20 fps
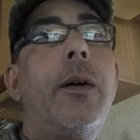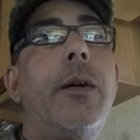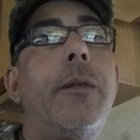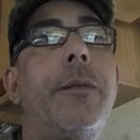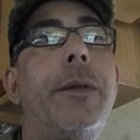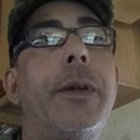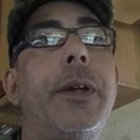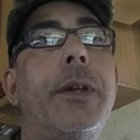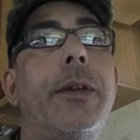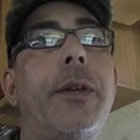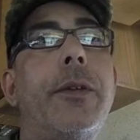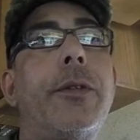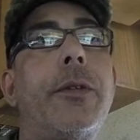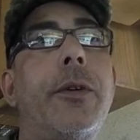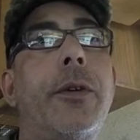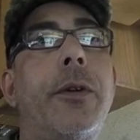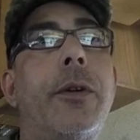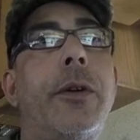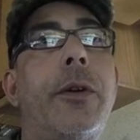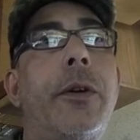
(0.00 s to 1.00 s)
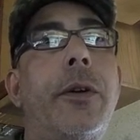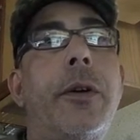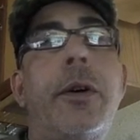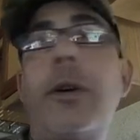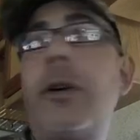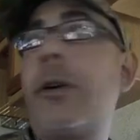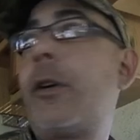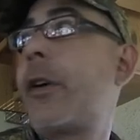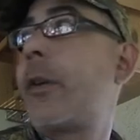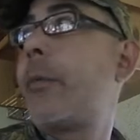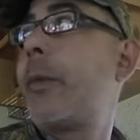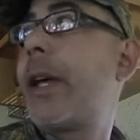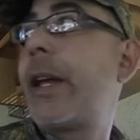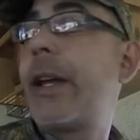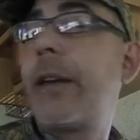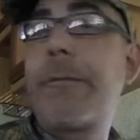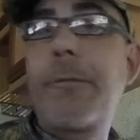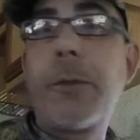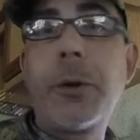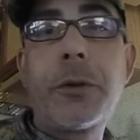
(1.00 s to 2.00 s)
hopefully this
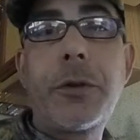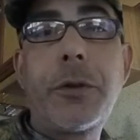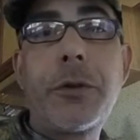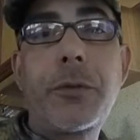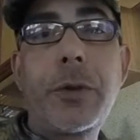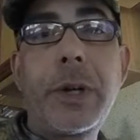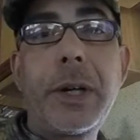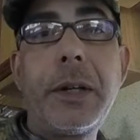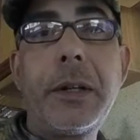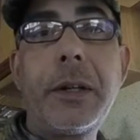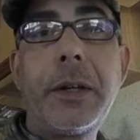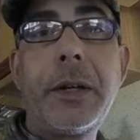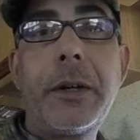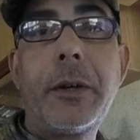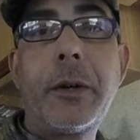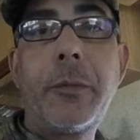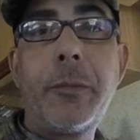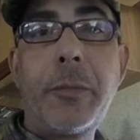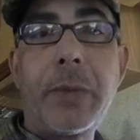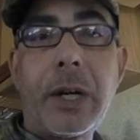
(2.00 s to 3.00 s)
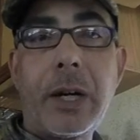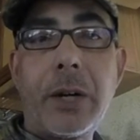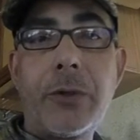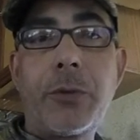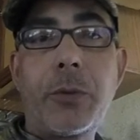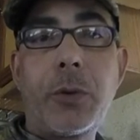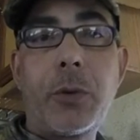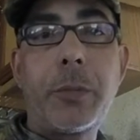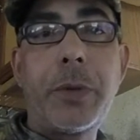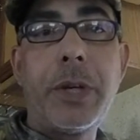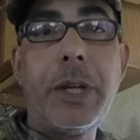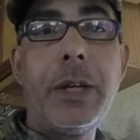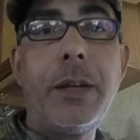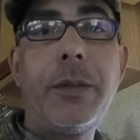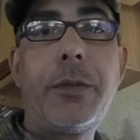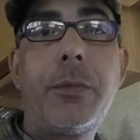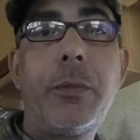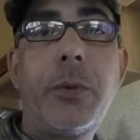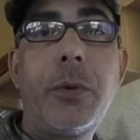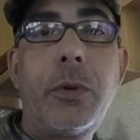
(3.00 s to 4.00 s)
automatic voltage regulator module
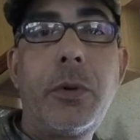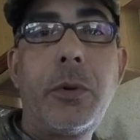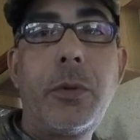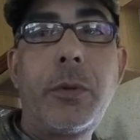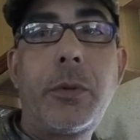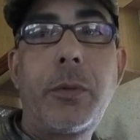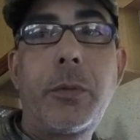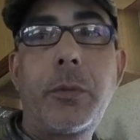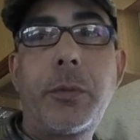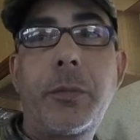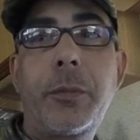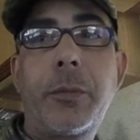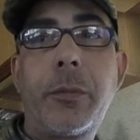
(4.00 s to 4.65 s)
piece will,